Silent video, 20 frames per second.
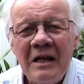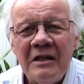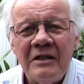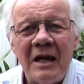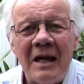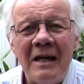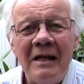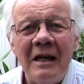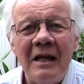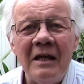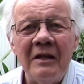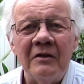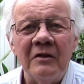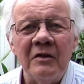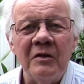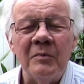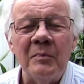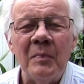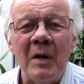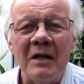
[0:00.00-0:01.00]
day
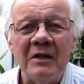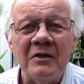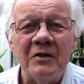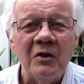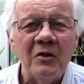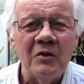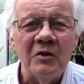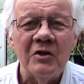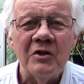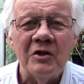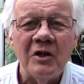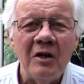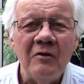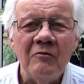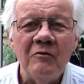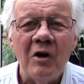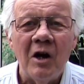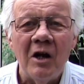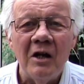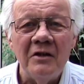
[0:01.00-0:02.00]
length is based on
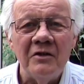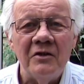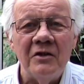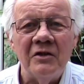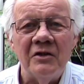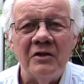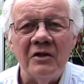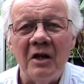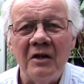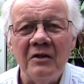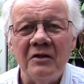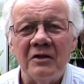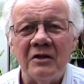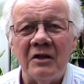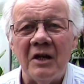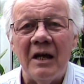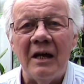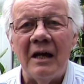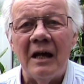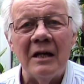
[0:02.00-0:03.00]
sunrise to
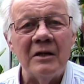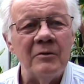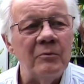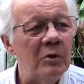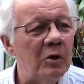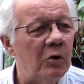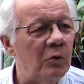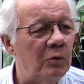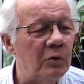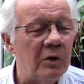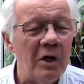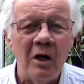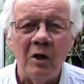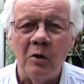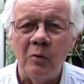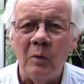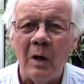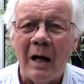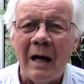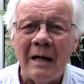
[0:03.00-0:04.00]
sunset, as we all
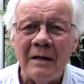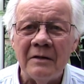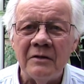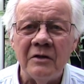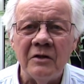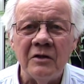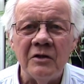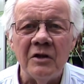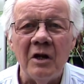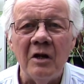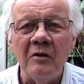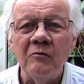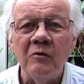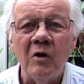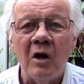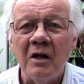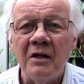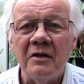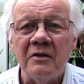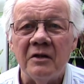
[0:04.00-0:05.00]
know. As the sun
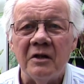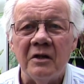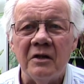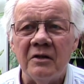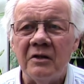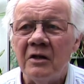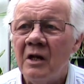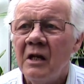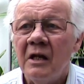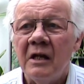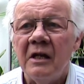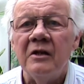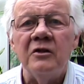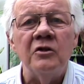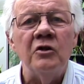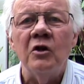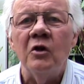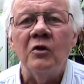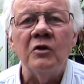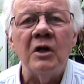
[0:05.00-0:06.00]
rises,
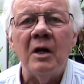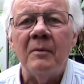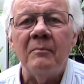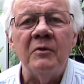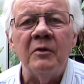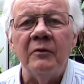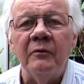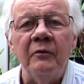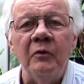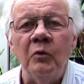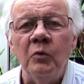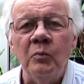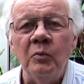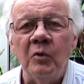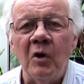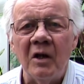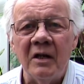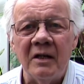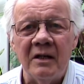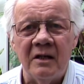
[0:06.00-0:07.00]
it's not up to full
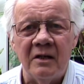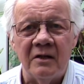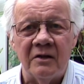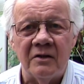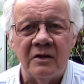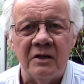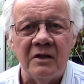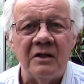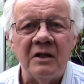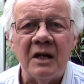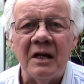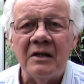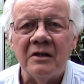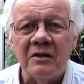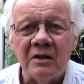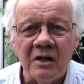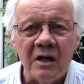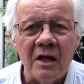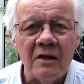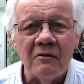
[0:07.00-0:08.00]
brightness. It
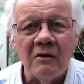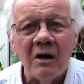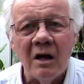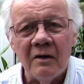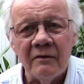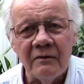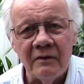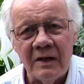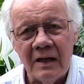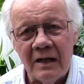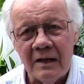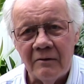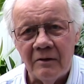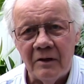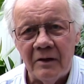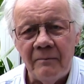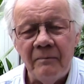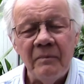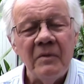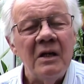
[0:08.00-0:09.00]
takes another half an
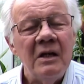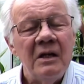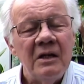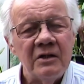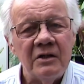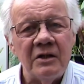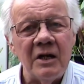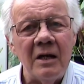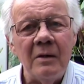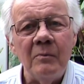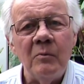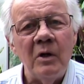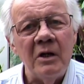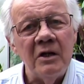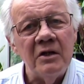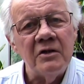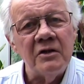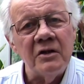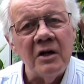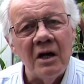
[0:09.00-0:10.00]
hour. Same when
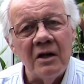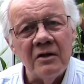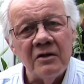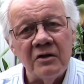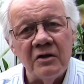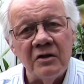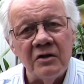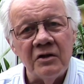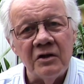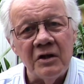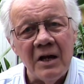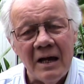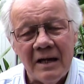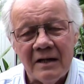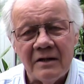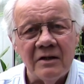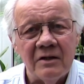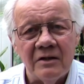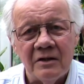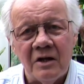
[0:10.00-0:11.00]
it starts to
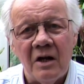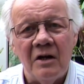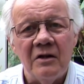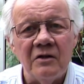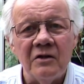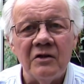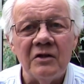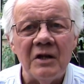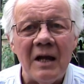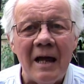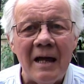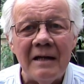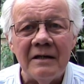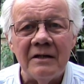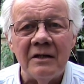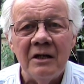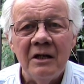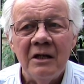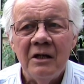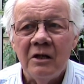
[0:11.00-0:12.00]
set,
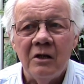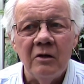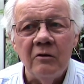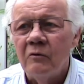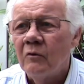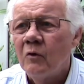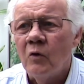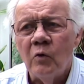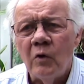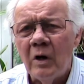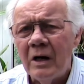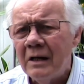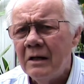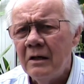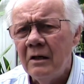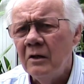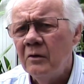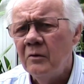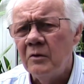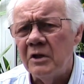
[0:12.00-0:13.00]
sunset, you're already
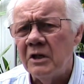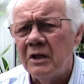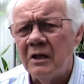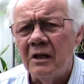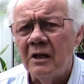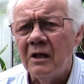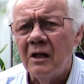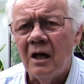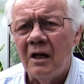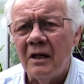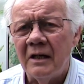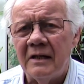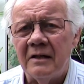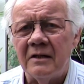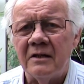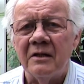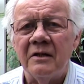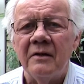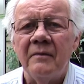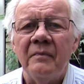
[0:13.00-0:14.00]
losing your
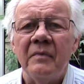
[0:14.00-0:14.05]
light.